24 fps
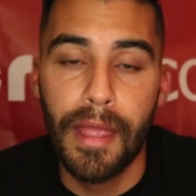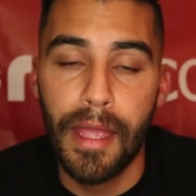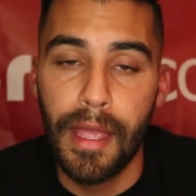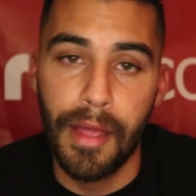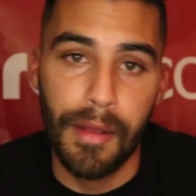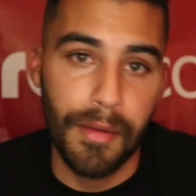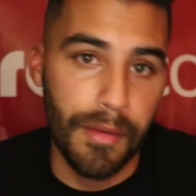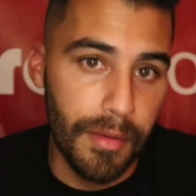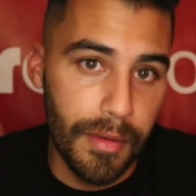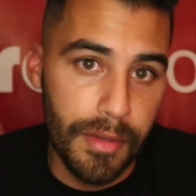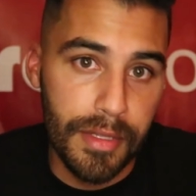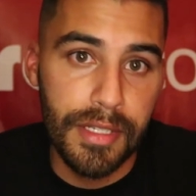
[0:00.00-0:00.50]

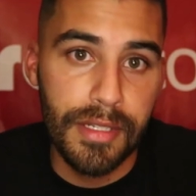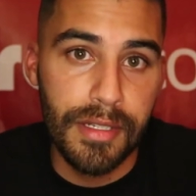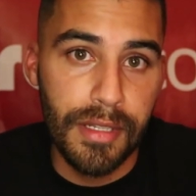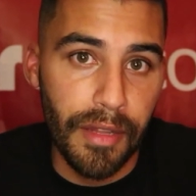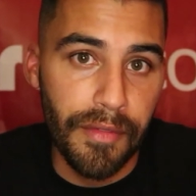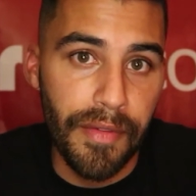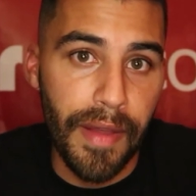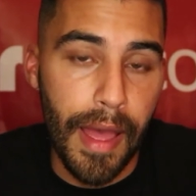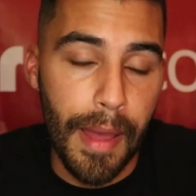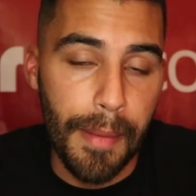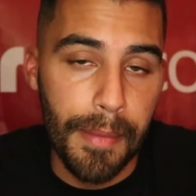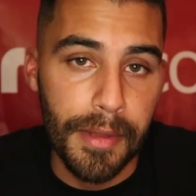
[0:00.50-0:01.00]
and
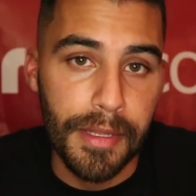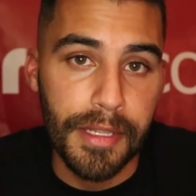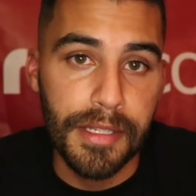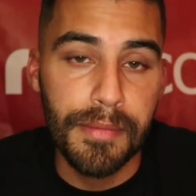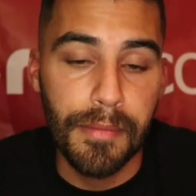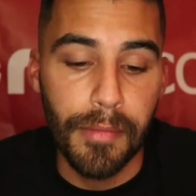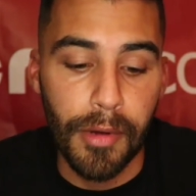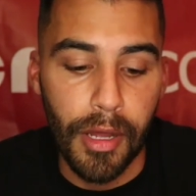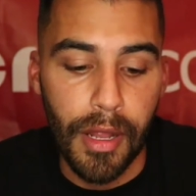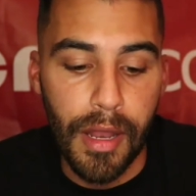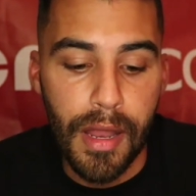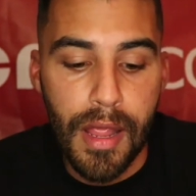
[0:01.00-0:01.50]
stuff happens
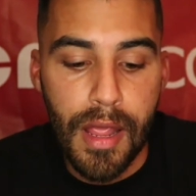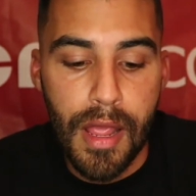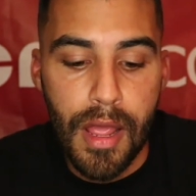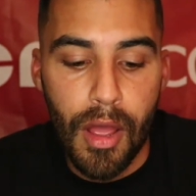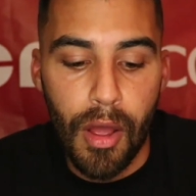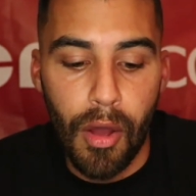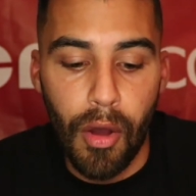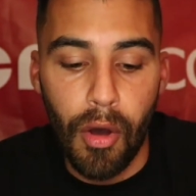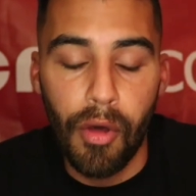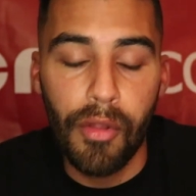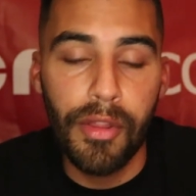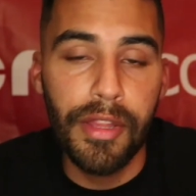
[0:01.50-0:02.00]
but
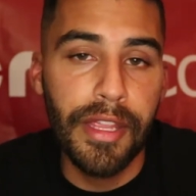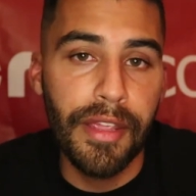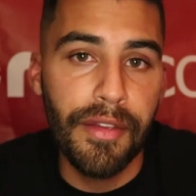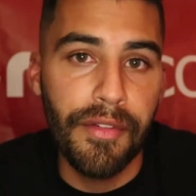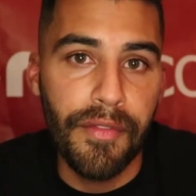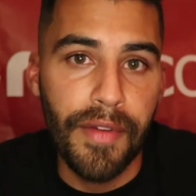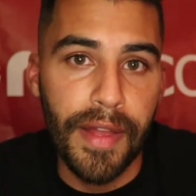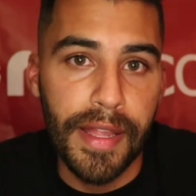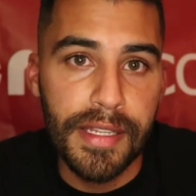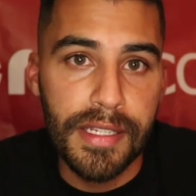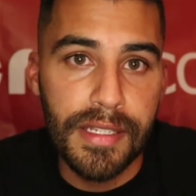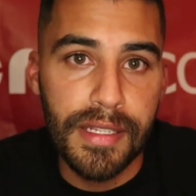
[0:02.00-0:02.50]
all the
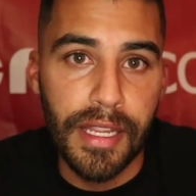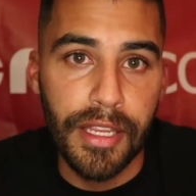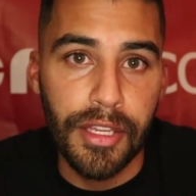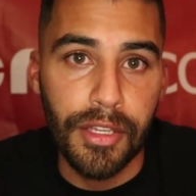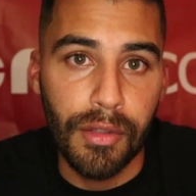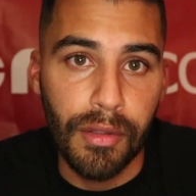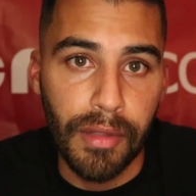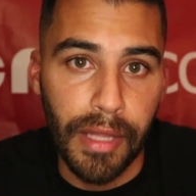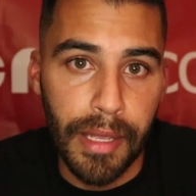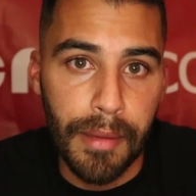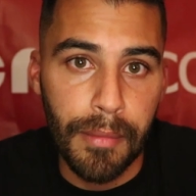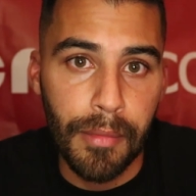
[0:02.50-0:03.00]
events that
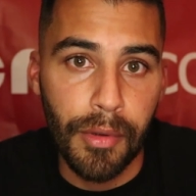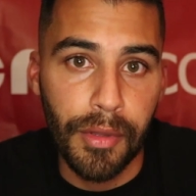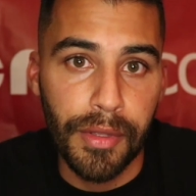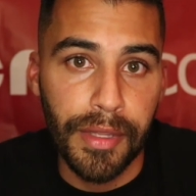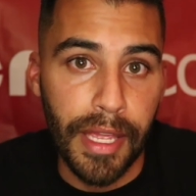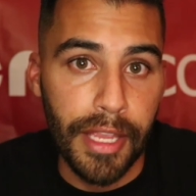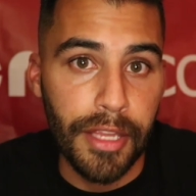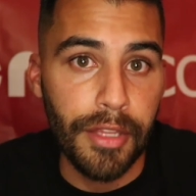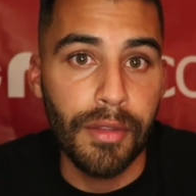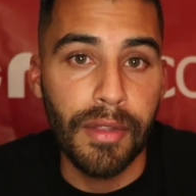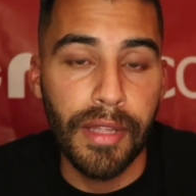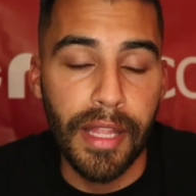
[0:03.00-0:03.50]
you labeled
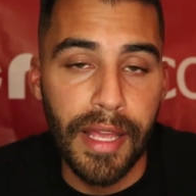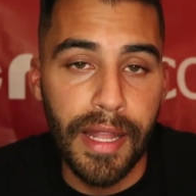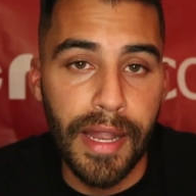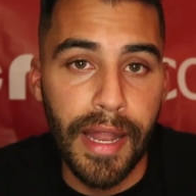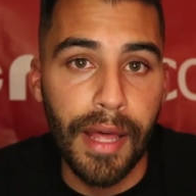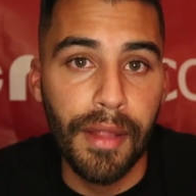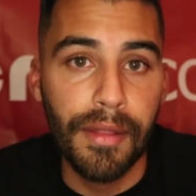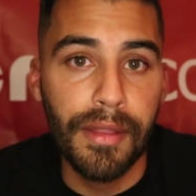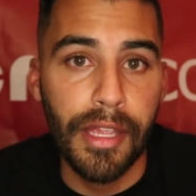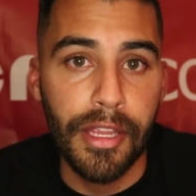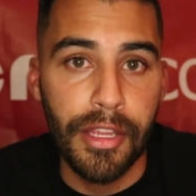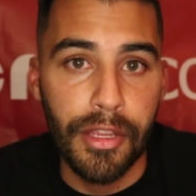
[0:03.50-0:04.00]
that you laid
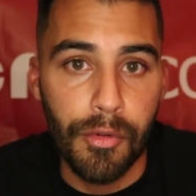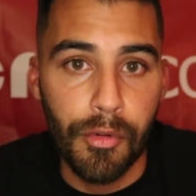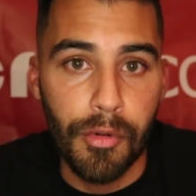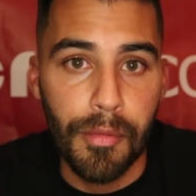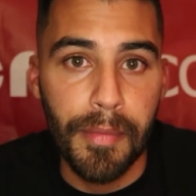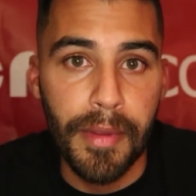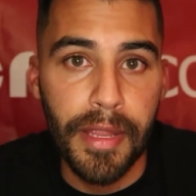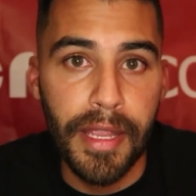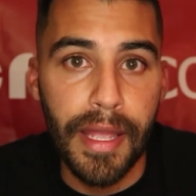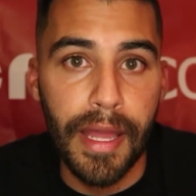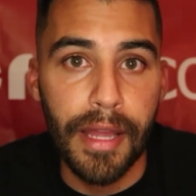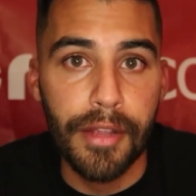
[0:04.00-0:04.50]
out that you
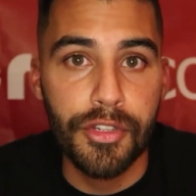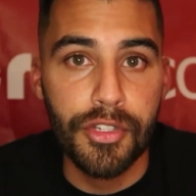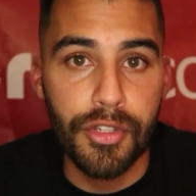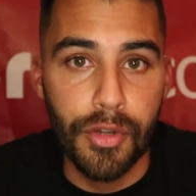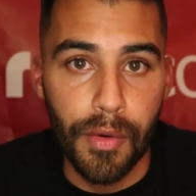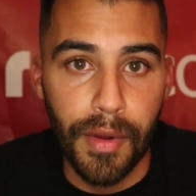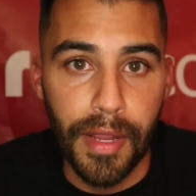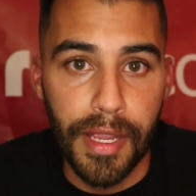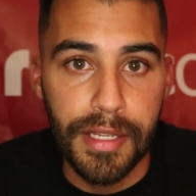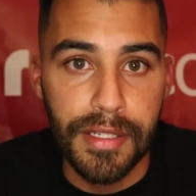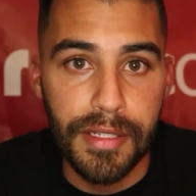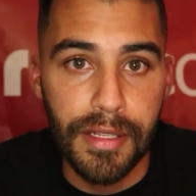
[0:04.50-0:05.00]
would be at
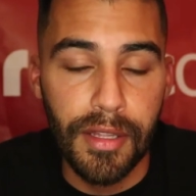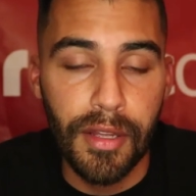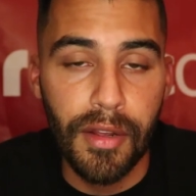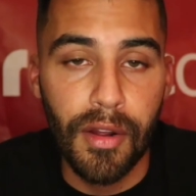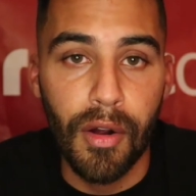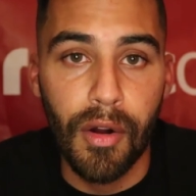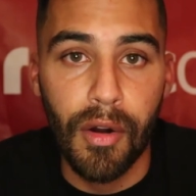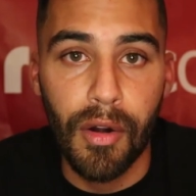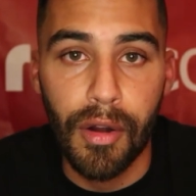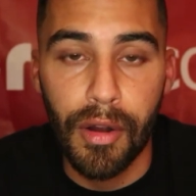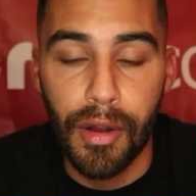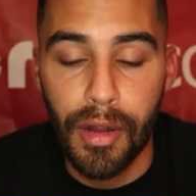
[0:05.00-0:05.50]
showcasing the
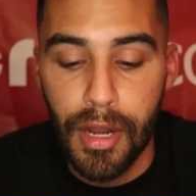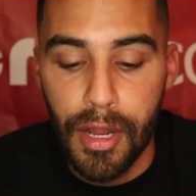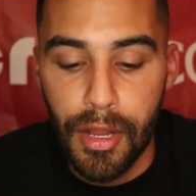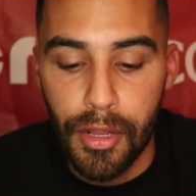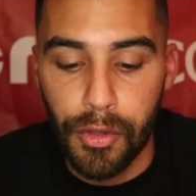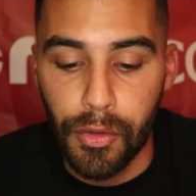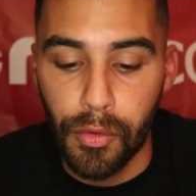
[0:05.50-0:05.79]
car